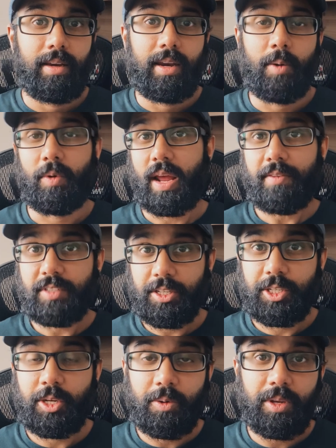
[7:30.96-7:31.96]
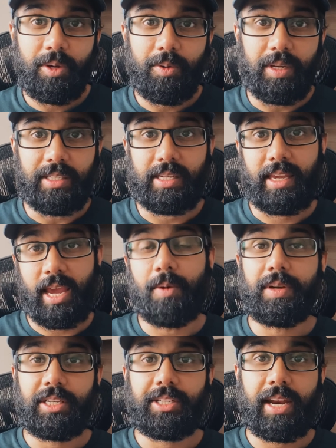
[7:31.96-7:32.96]
Now what I've just shown you is
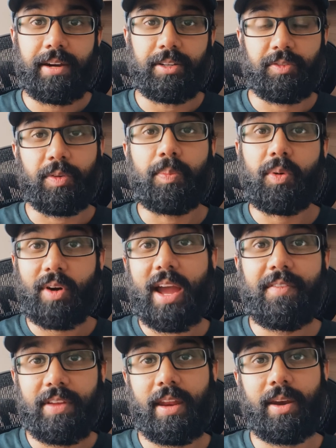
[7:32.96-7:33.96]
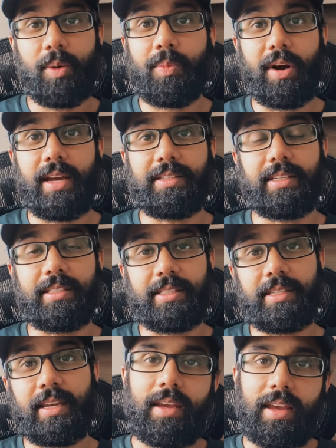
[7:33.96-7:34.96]
accounting standards for private
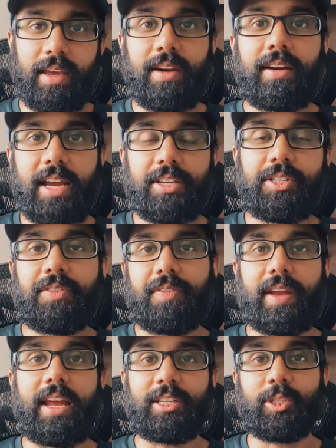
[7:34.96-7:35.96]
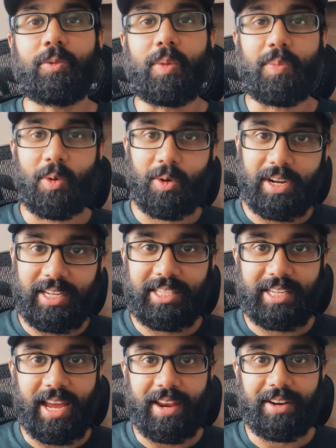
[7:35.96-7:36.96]
enterprises. International Financial Reporting
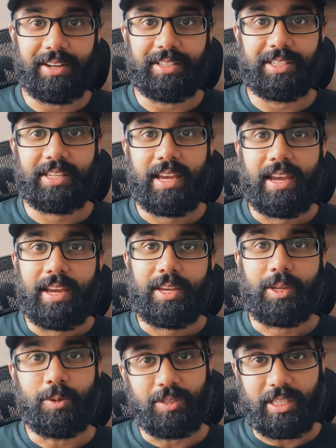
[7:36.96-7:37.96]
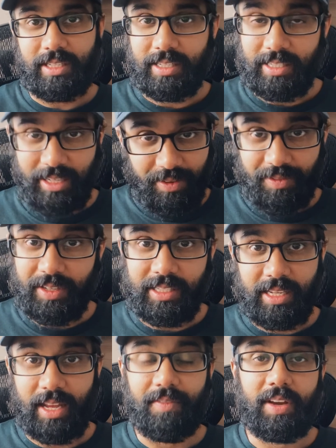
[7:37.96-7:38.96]
Standards uses a different
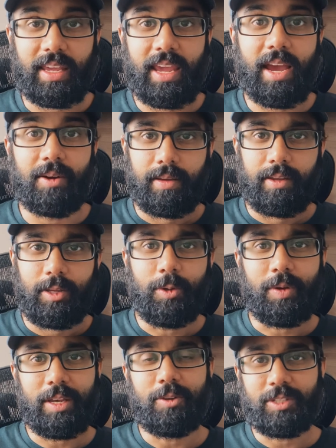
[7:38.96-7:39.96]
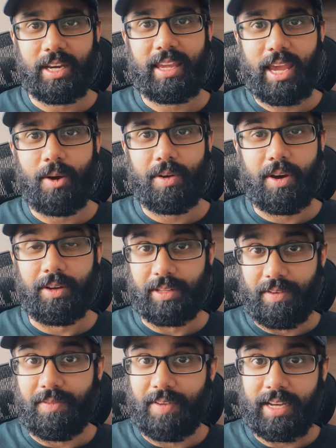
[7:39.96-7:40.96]
set of accounts. You can use an account called
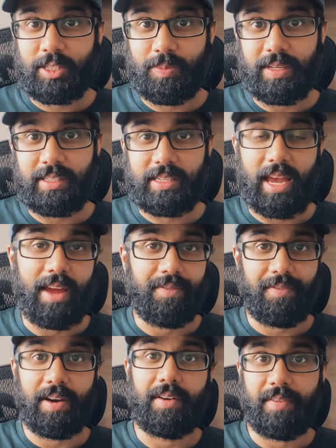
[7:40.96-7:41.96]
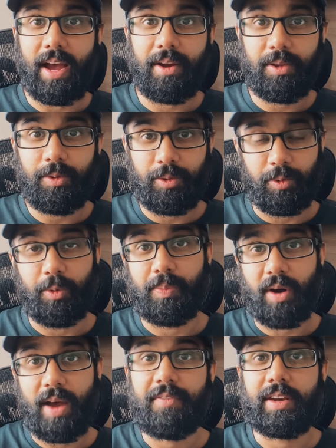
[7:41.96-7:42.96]
investments at fair value through
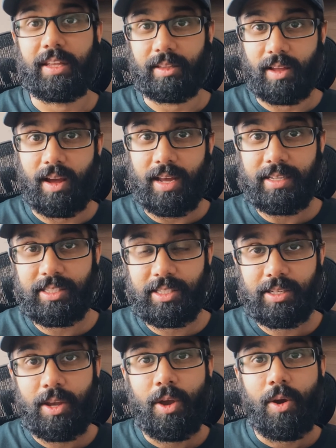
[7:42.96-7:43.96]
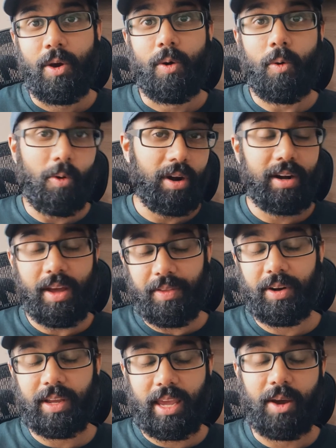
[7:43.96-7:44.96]
profit and loss, or
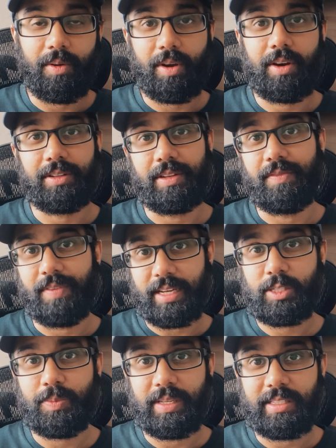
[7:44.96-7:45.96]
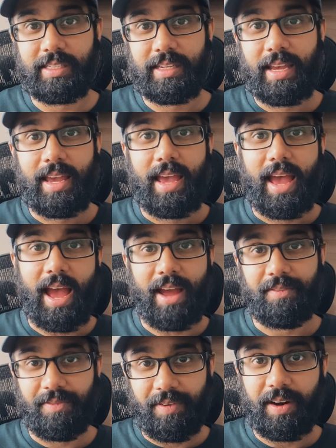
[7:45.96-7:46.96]
another account called investments
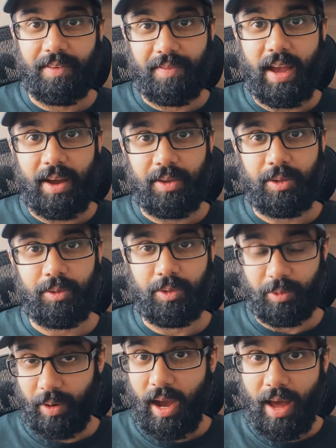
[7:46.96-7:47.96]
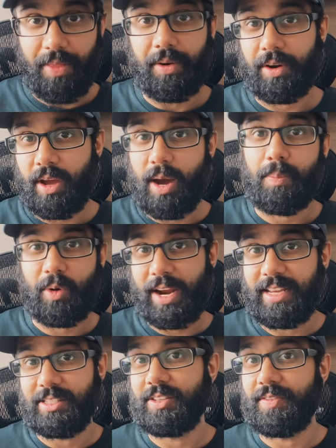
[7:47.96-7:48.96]
at fair value through other
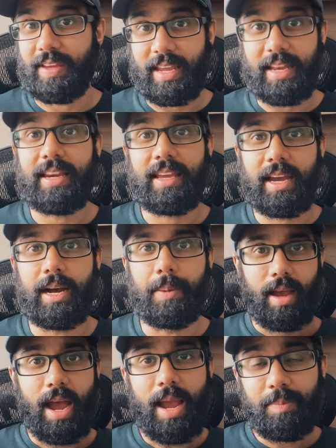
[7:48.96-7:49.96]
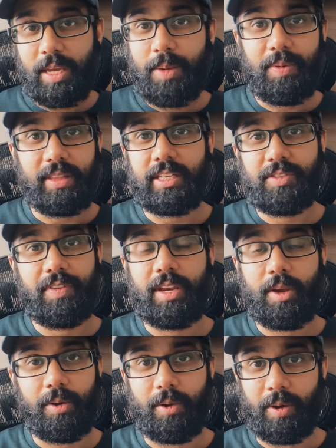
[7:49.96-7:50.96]
comprehensive income. I'm keeping this
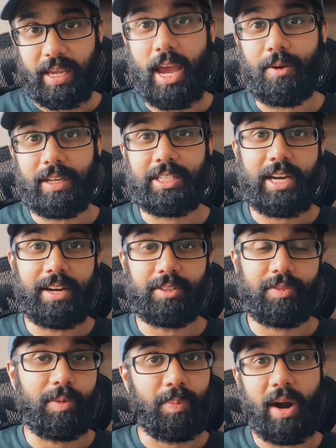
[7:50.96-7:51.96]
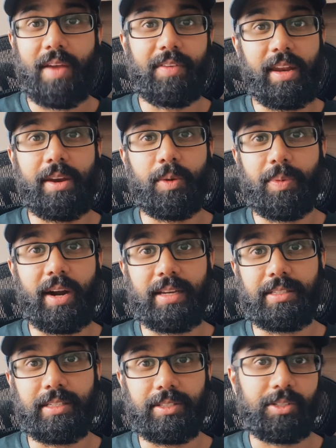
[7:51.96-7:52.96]
video to accounting standards for private
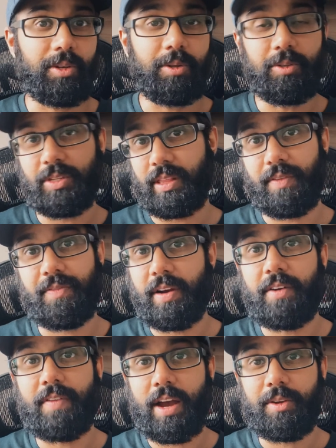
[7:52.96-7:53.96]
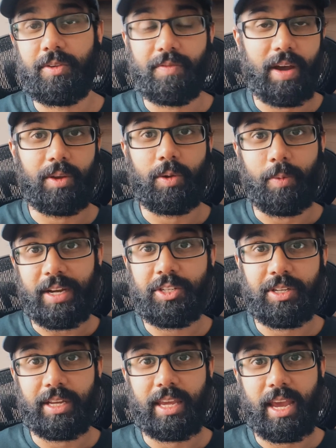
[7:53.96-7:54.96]
enterprises, so using the fair value
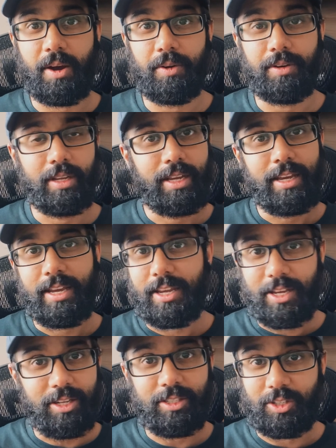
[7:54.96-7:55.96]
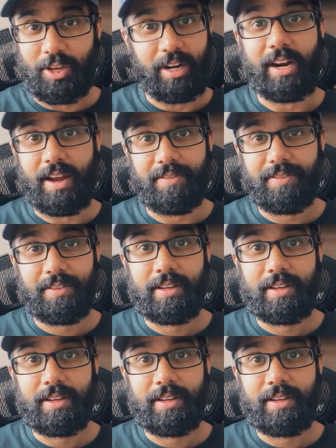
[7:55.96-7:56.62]
valuation account is good enough.